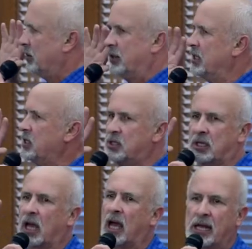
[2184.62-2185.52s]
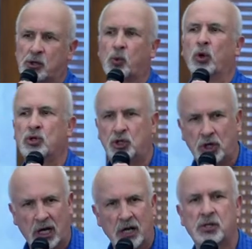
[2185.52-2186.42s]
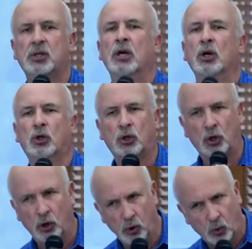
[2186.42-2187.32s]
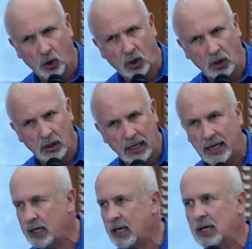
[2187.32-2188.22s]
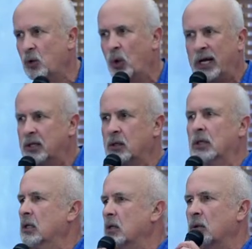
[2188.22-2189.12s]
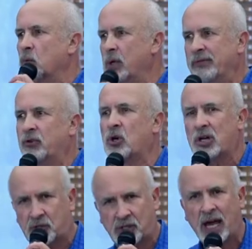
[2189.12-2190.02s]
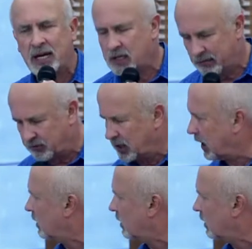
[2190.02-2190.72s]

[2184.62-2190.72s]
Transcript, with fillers: These guys were just cool. And in a way that we've lost sight of